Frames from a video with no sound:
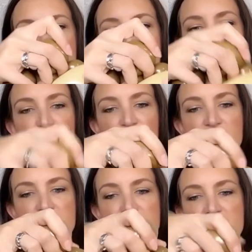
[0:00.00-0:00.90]
move
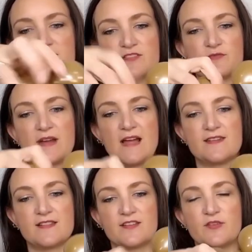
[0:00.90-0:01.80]
these ears around
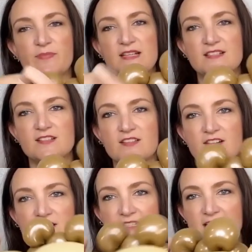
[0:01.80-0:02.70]
a little bit so
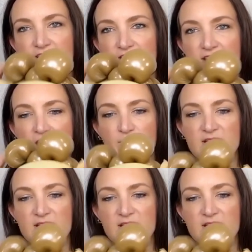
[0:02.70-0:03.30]
they're centered up